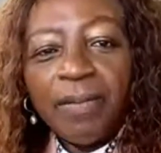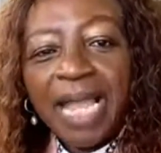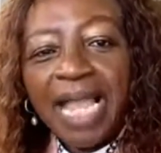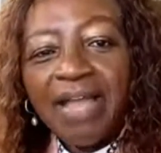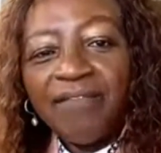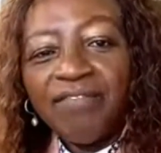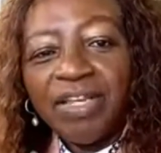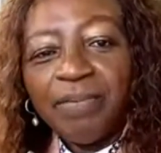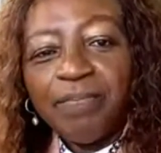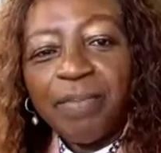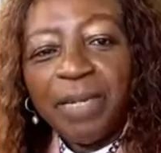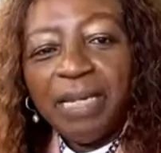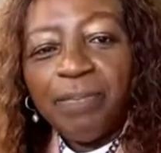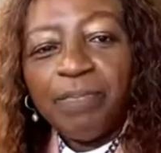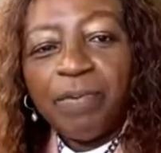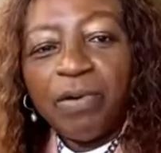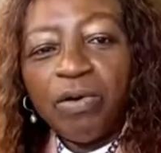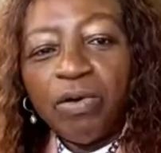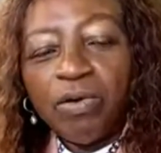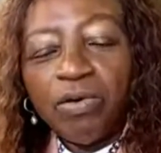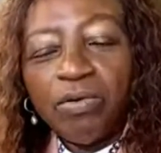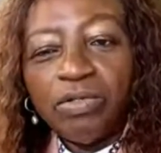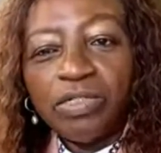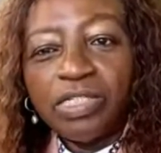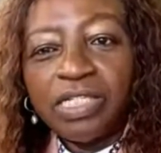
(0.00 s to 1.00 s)
having
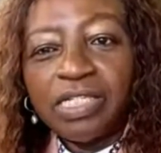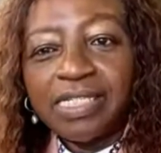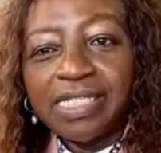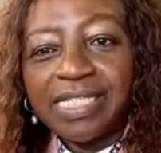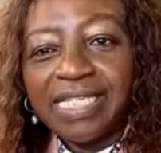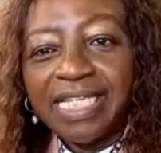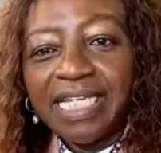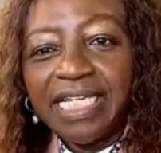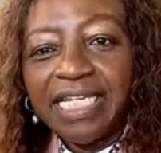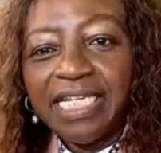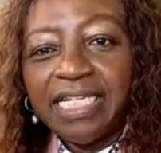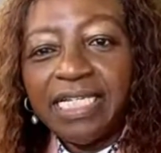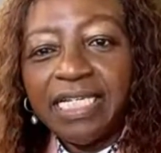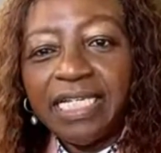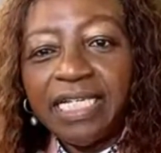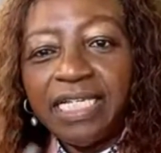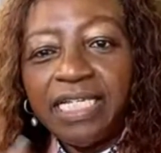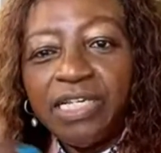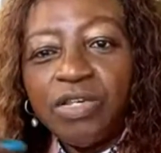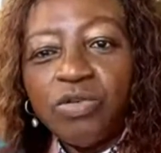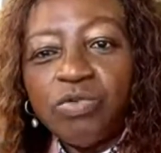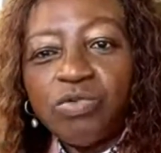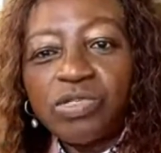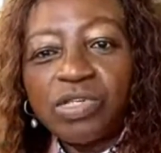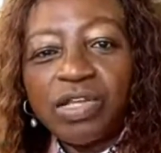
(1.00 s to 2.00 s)
people to see the
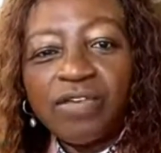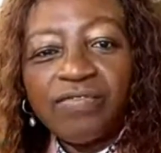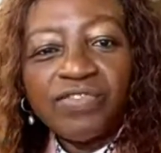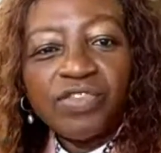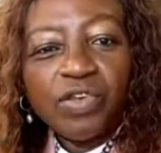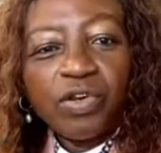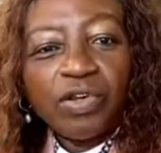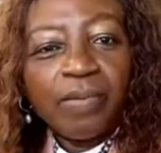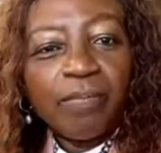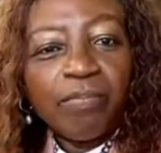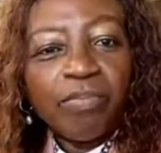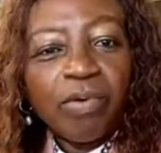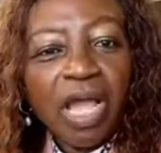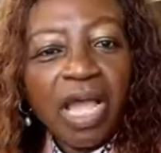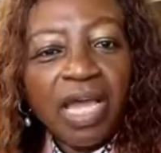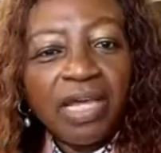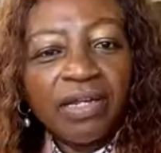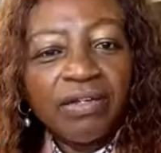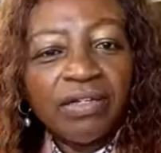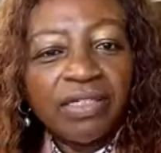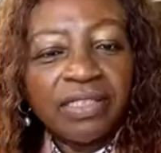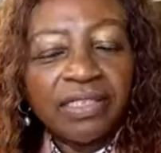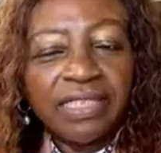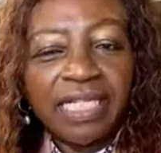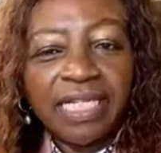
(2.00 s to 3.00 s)
use of certain
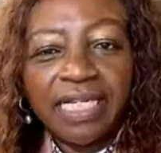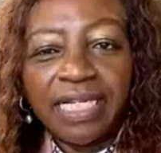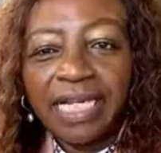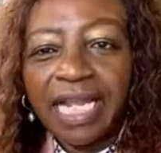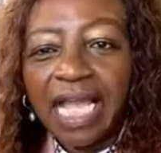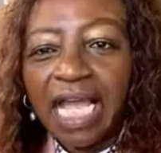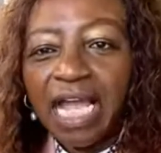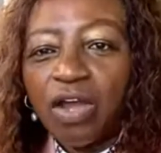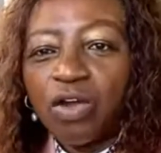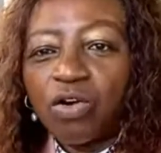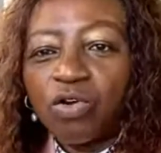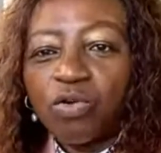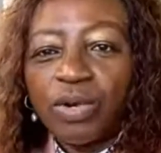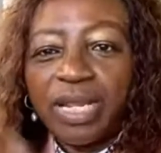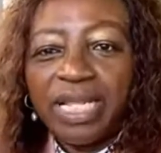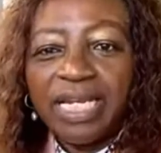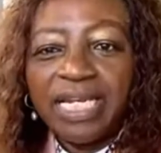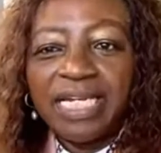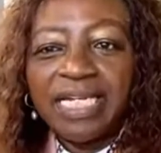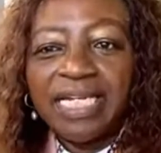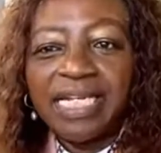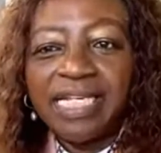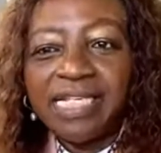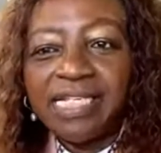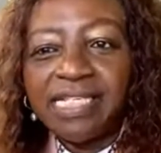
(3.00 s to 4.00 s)
products and how great
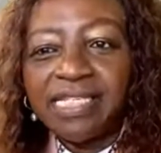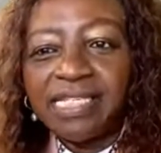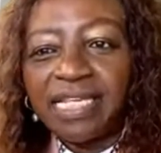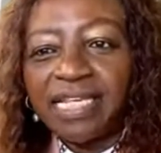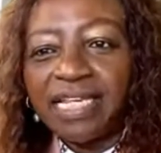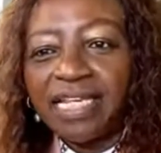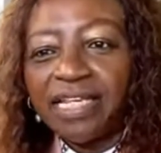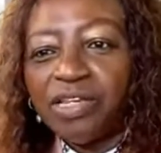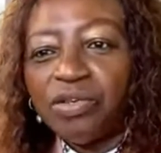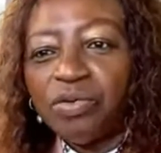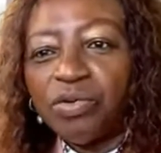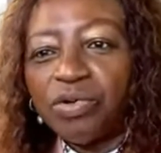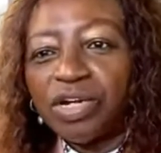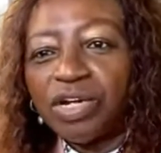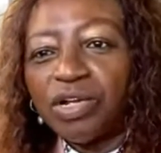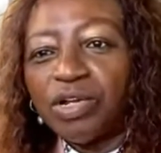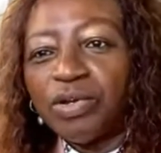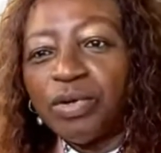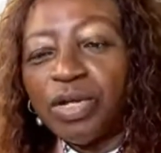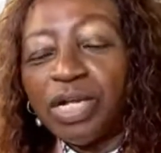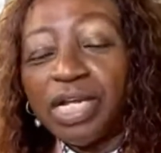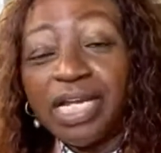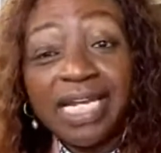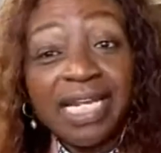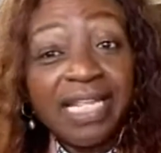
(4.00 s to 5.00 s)
it is, and you are
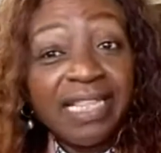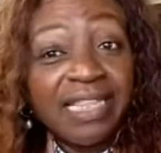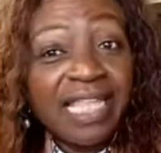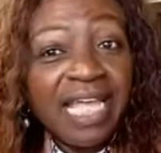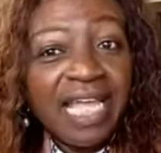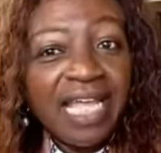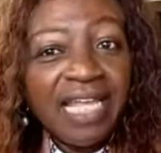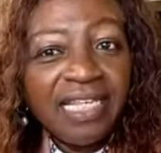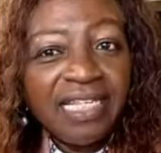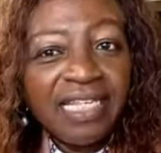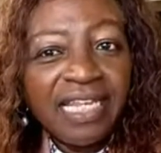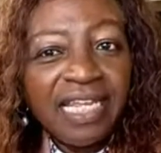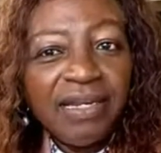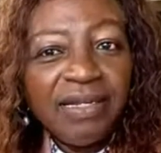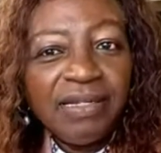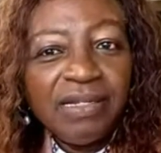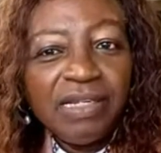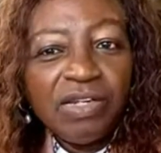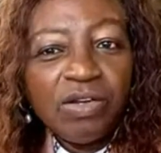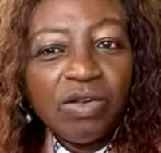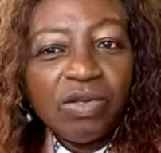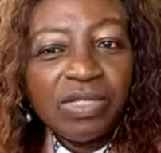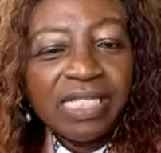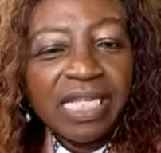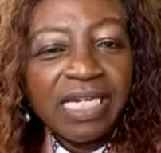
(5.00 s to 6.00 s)
good at that, then,
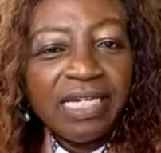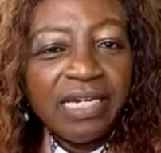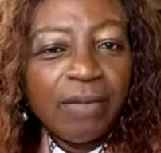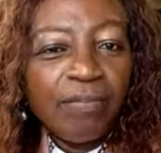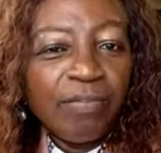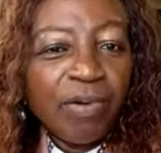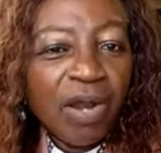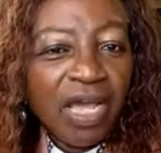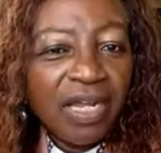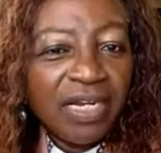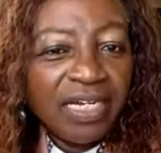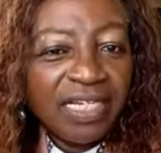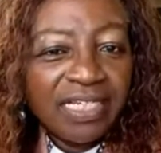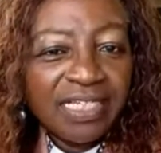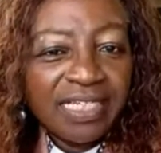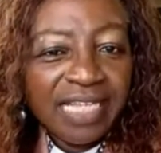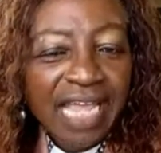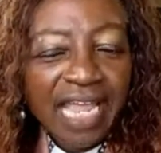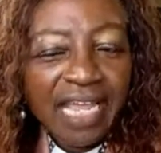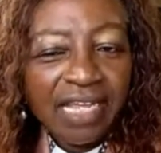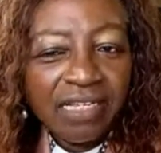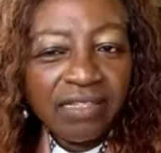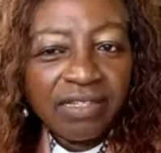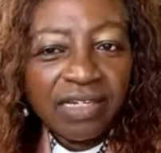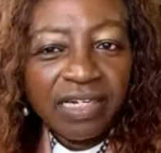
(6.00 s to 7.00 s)
you know, selling a product is
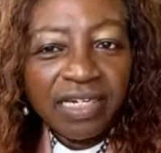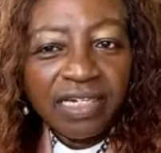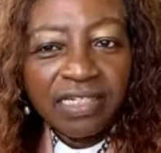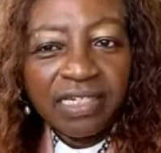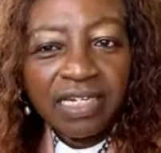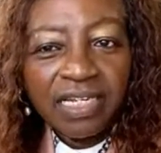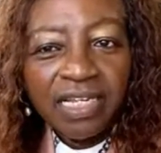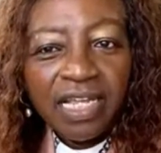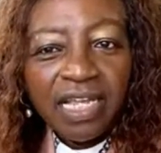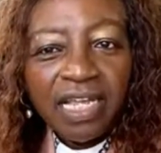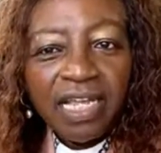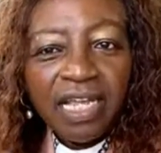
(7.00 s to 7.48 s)
excellent.